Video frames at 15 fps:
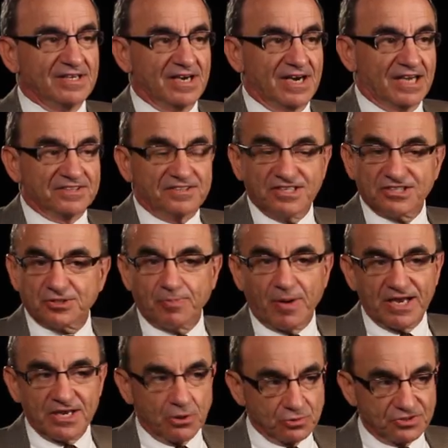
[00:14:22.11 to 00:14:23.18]
a
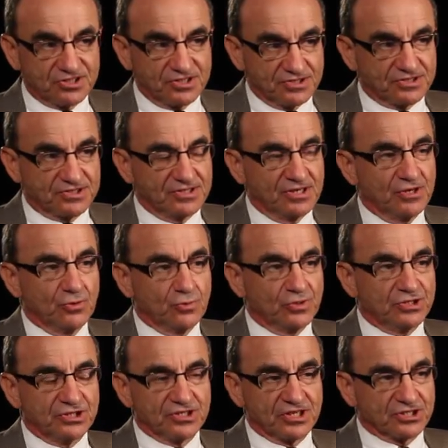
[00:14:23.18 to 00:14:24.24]
dysbiosis,
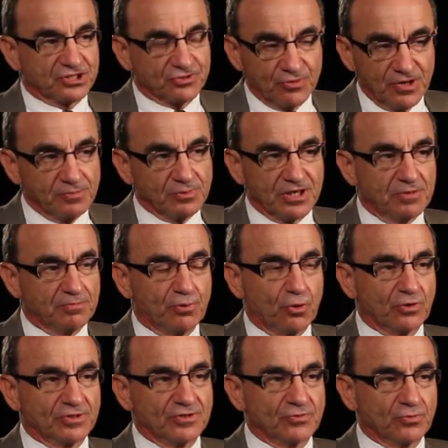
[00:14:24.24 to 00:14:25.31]
which is extremely
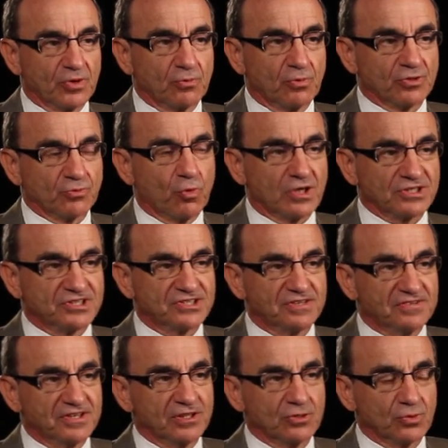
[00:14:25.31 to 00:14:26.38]
important when one wants to
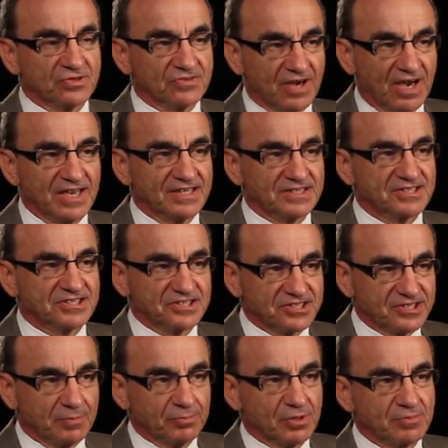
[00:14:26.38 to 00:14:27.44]
deal with diets and
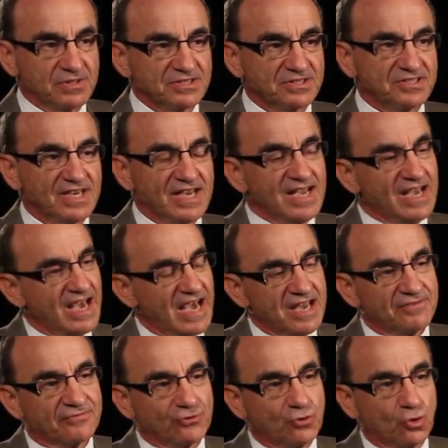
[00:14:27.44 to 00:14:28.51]
supplements, and
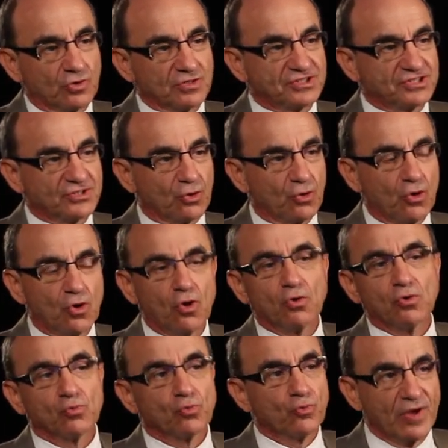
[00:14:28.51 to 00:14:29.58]
of course, the
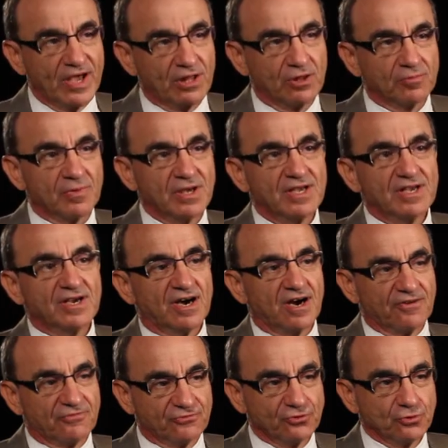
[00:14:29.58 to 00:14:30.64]
whole realm
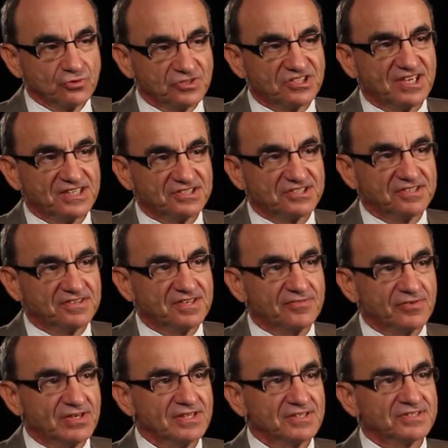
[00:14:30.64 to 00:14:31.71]
of food
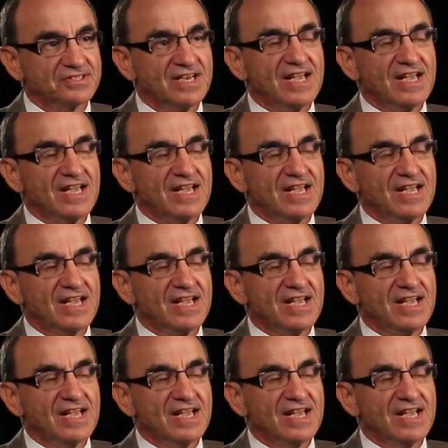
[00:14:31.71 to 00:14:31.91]
sensitivities.